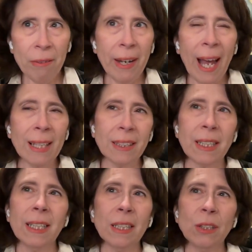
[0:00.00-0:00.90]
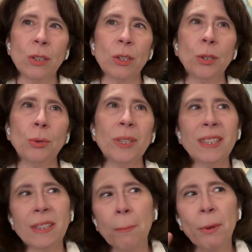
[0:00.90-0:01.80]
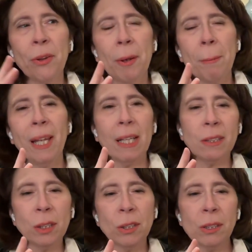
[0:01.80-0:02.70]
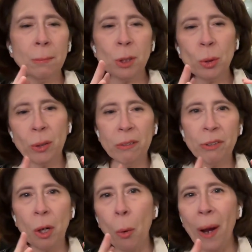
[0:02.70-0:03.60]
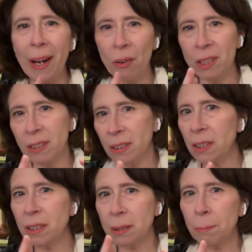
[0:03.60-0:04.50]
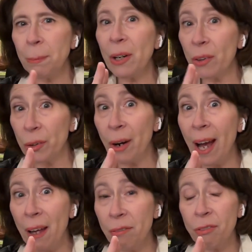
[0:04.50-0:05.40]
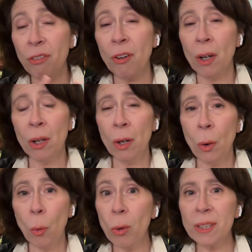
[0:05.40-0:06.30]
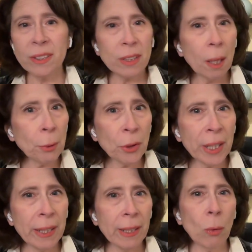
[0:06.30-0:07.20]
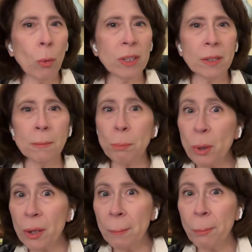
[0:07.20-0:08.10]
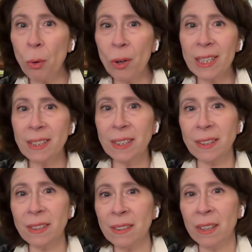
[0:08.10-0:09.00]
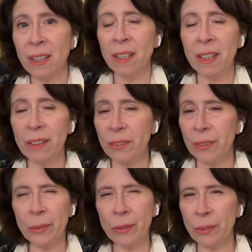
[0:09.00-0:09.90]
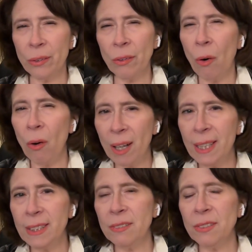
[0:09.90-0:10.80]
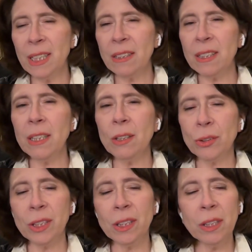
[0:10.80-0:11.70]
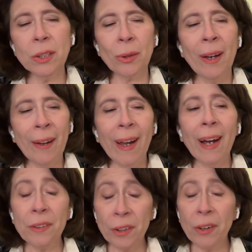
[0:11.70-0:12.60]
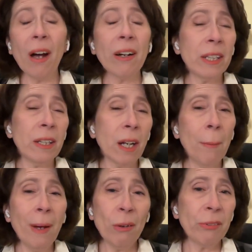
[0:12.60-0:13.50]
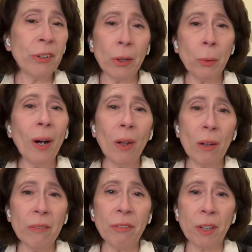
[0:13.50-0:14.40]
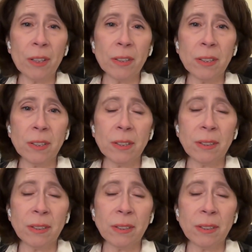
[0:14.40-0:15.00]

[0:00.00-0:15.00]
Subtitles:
and asking it to assemble them into some sort of coherent paragraph or a summary or some bullet points. There are all kinds of things that you can do, and they're not going to come out very well at first,